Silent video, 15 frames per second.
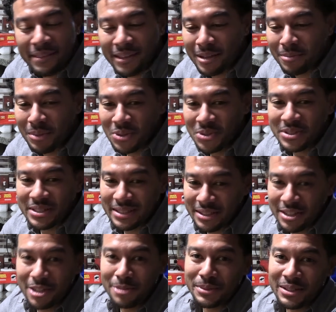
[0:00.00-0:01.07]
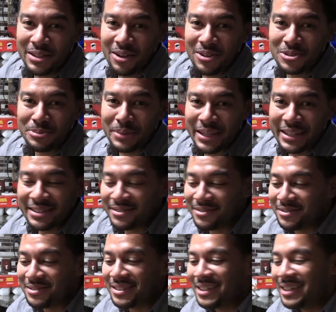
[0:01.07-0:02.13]
And mostly dumb adults
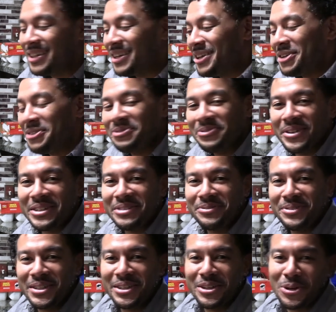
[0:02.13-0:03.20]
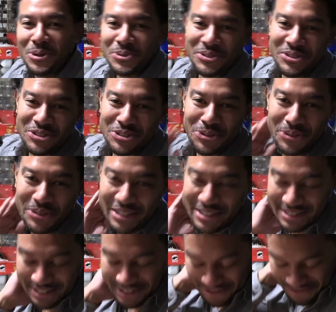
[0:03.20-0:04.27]
making funny videos and showing
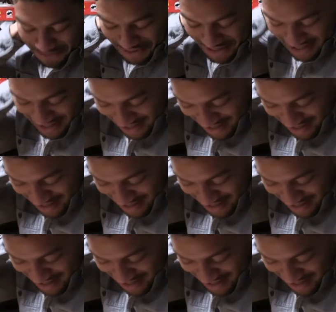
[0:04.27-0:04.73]
that stuff. But